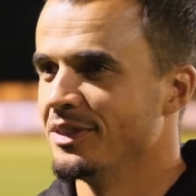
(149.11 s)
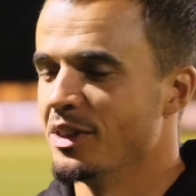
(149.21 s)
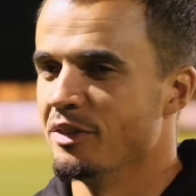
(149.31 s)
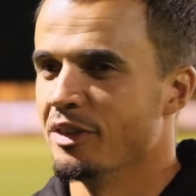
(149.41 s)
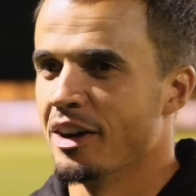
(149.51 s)

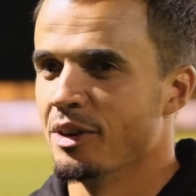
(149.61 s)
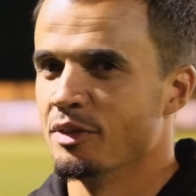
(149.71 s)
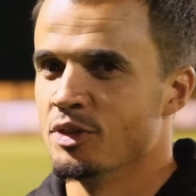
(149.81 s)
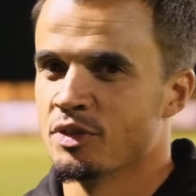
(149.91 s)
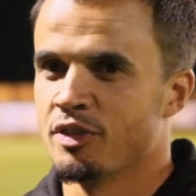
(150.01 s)
We've
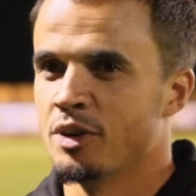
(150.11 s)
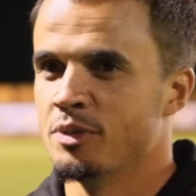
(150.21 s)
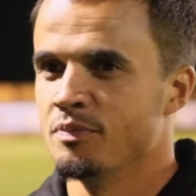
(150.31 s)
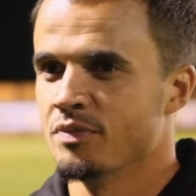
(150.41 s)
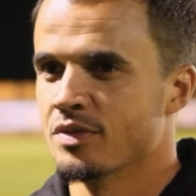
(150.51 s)
just fell
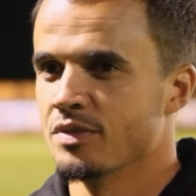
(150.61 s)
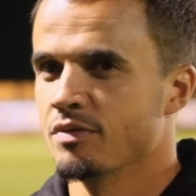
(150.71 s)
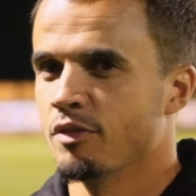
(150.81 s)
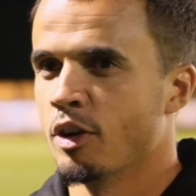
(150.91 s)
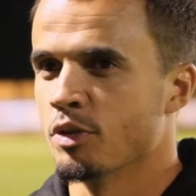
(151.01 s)

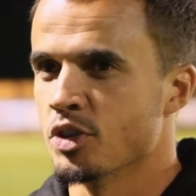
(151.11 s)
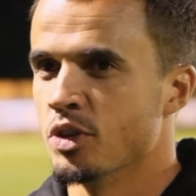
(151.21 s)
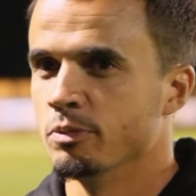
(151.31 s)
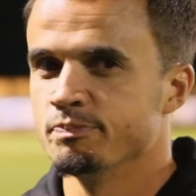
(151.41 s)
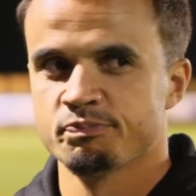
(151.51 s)

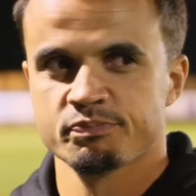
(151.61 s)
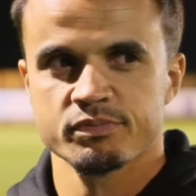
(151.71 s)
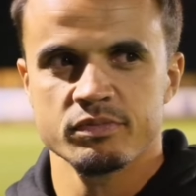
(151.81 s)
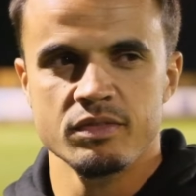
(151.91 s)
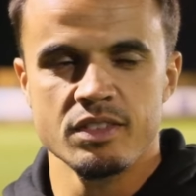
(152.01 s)
short,
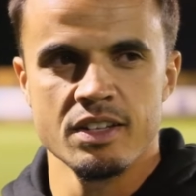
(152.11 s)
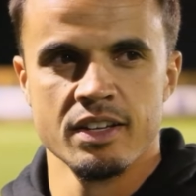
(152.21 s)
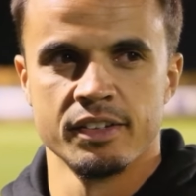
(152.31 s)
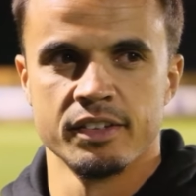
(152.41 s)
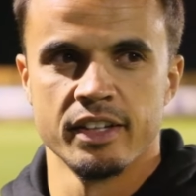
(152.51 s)

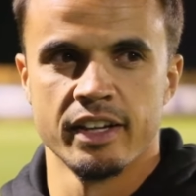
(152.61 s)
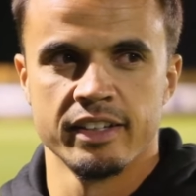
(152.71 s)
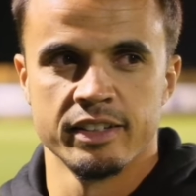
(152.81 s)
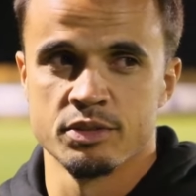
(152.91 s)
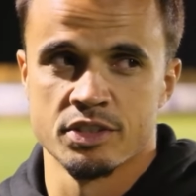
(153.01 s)
and
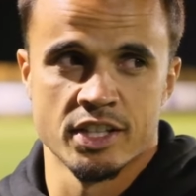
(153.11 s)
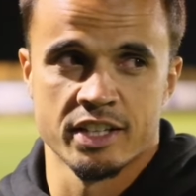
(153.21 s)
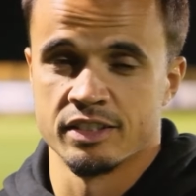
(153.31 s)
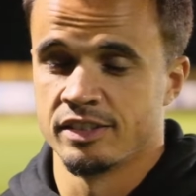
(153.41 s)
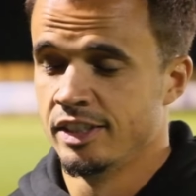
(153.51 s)
it was a
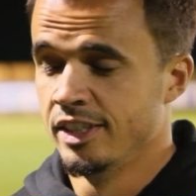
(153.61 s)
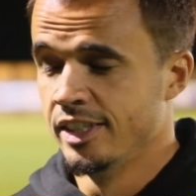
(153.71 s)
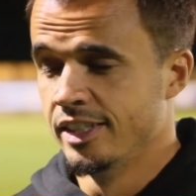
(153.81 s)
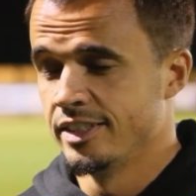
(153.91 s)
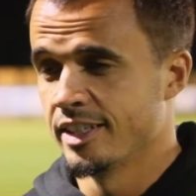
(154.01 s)
second
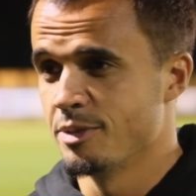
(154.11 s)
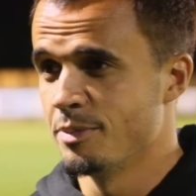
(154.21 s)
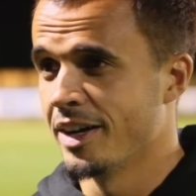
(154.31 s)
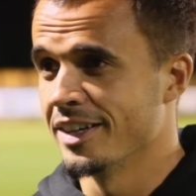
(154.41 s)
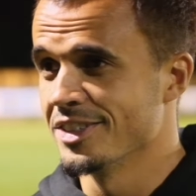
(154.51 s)

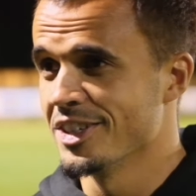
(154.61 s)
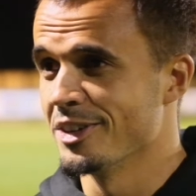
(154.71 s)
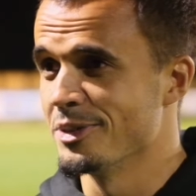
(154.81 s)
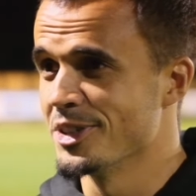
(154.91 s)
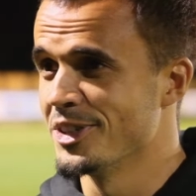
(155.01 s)
bite of the
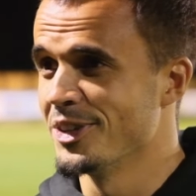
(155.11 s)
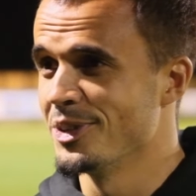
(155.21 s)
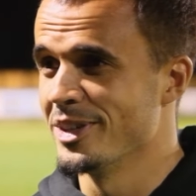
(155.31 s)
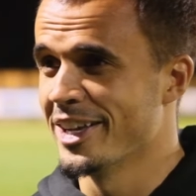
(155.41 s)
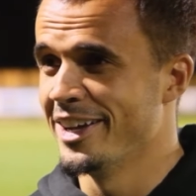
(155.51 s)
cherry, which you don't
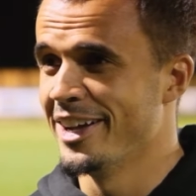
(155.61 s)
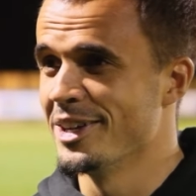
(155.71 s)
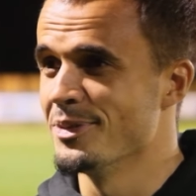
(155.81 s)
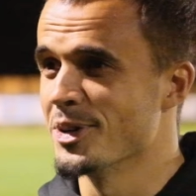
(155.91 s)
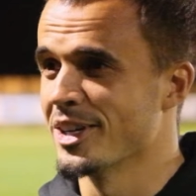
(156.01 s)
normally get at
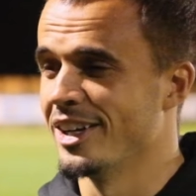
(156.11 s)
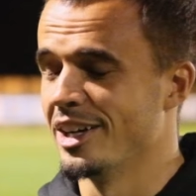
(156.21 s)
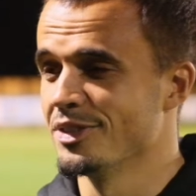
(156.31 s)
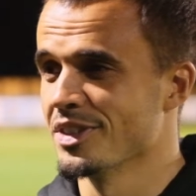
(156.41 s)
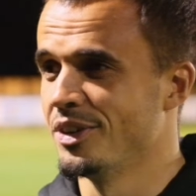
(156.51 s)
any walk of
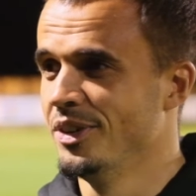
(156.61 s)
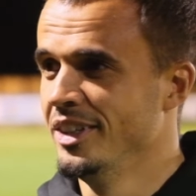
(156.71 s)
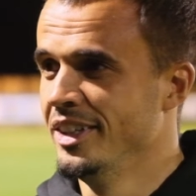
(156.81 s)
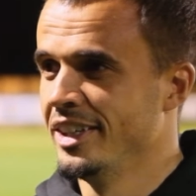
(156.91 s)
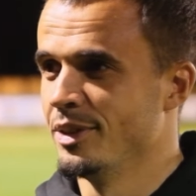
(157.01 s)
life. So
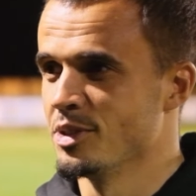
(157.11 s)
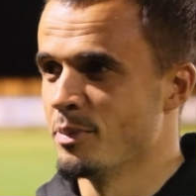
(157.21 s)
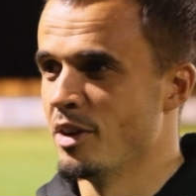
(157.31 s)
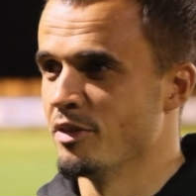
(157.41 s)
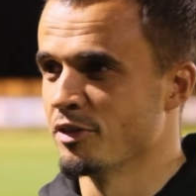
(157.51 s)
it was a
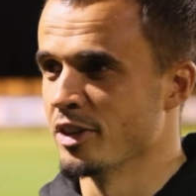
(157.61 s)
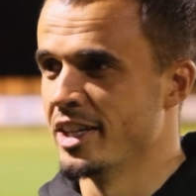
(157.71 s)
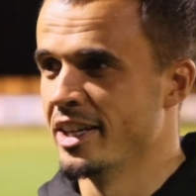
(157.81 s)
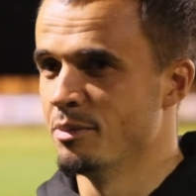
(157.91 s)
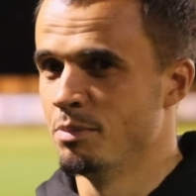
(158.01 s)
bit of a free
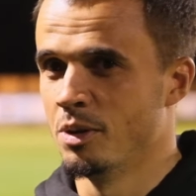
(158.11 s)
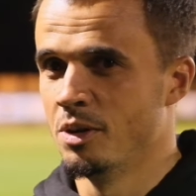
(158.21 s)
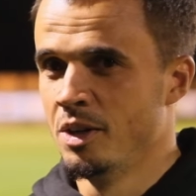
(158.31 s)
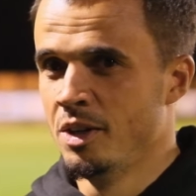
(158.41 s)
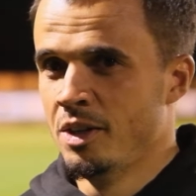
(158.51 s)
hit, but
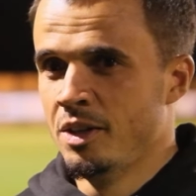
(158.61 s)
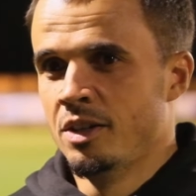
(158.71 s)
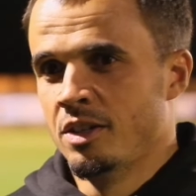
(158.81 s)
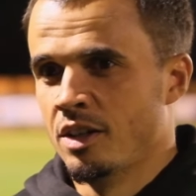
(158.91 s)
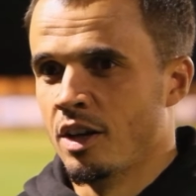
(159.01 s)

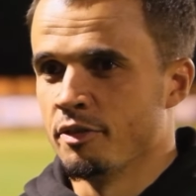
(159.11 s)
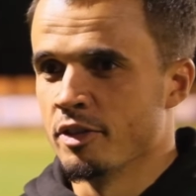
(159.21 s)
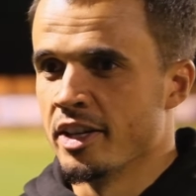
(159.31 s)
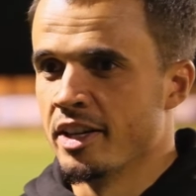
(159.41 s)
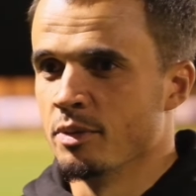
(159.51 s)
a
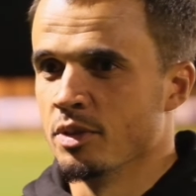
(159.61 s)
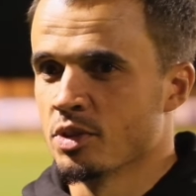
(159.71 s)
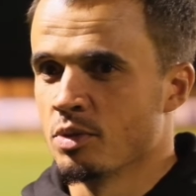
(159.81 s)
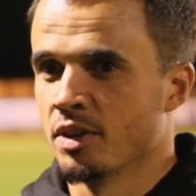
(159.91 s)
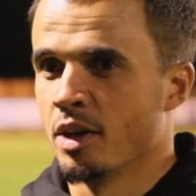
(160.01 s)
free hit with the
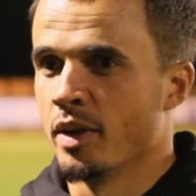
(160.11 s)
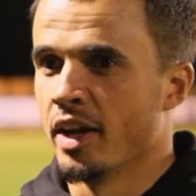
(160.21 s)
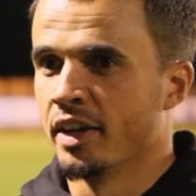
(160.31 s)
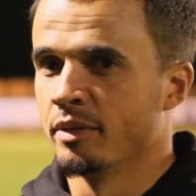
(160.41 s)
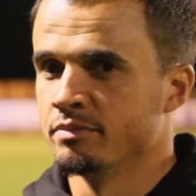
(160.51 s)
squad that we
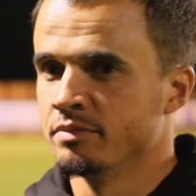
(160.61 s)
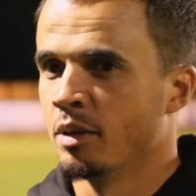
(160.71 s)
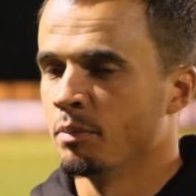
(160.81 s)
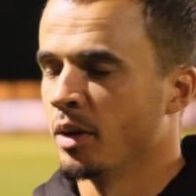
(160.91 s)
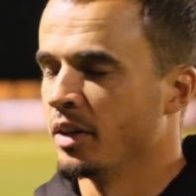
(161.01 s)
had. I'm
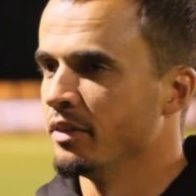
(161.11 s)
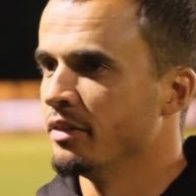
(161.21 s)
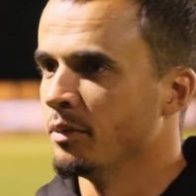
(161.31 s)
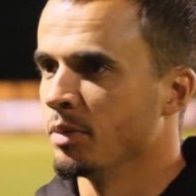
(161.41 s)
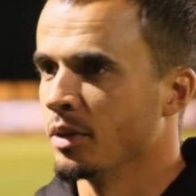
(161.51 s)
proud of
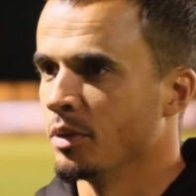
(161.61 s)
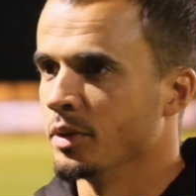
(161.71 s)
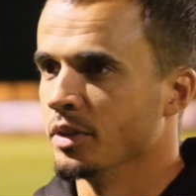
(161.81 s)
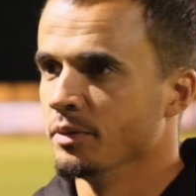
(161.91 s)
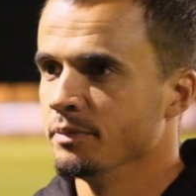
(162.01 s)
what we've done.